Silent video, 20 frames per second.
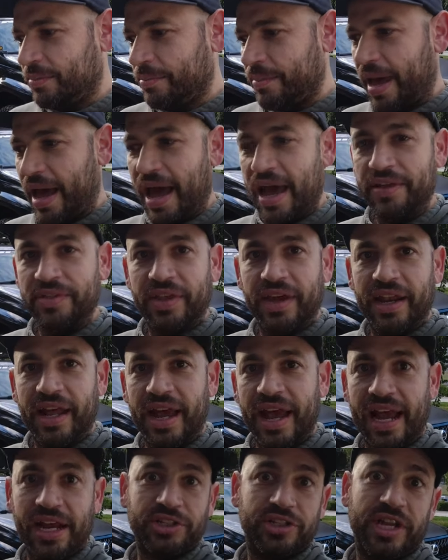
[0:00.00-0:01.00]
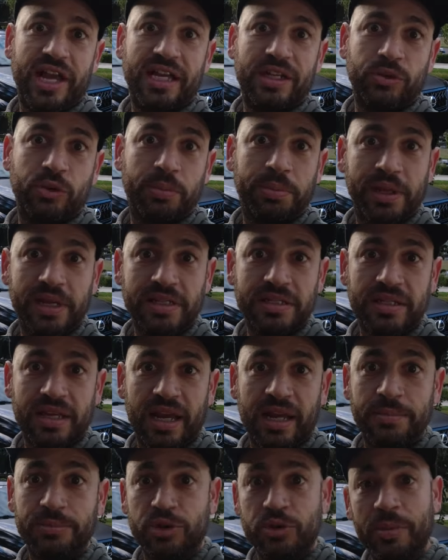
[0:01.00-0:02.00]
mad that I actually had to replace
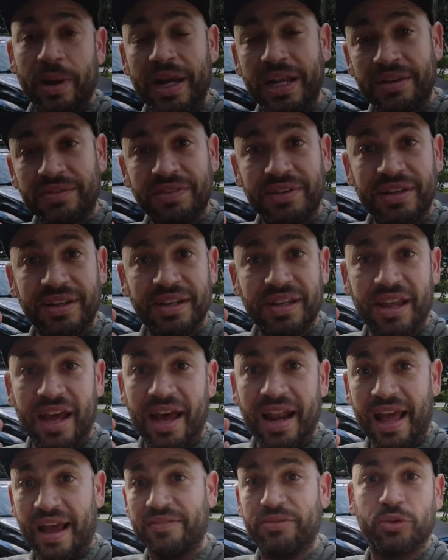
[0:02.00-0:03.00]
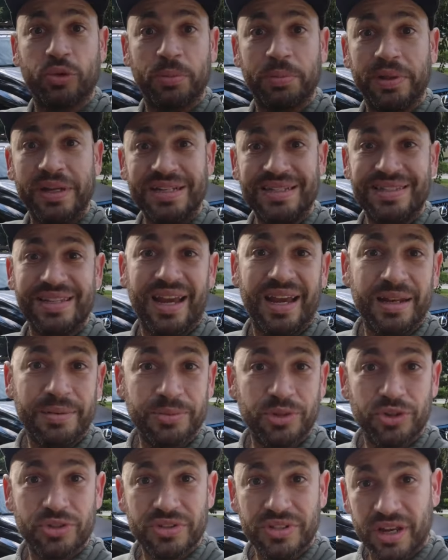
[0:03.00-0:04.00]
the items. You might even not have to replace the
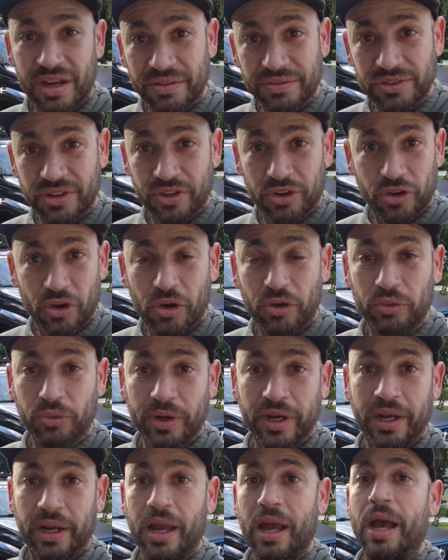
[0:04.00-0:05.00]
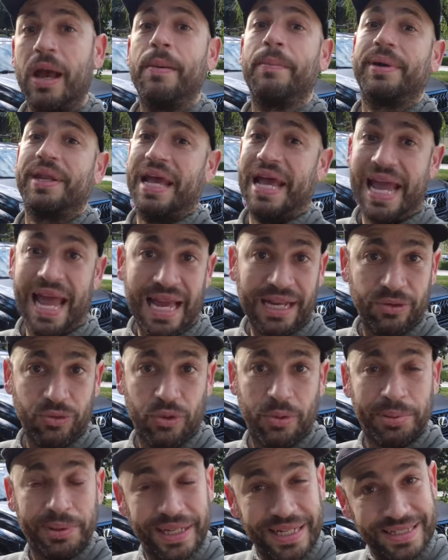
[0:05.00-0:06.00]
items yourselves on your own rig, but I had to
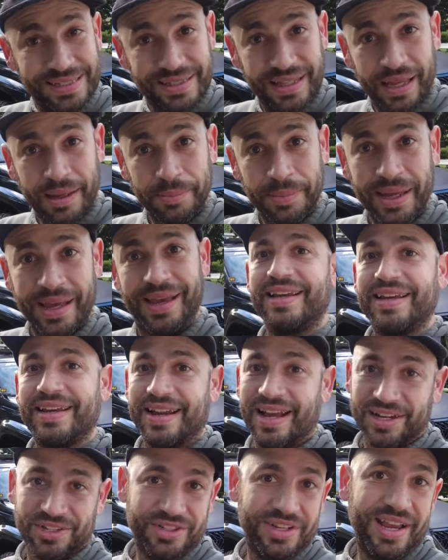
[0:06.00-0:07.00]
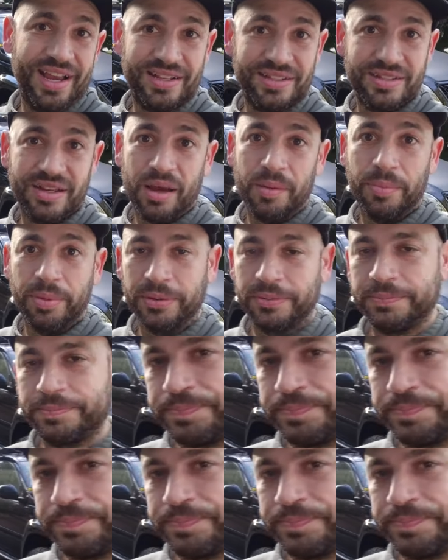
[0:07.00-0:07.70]
replace them. It actually adds up.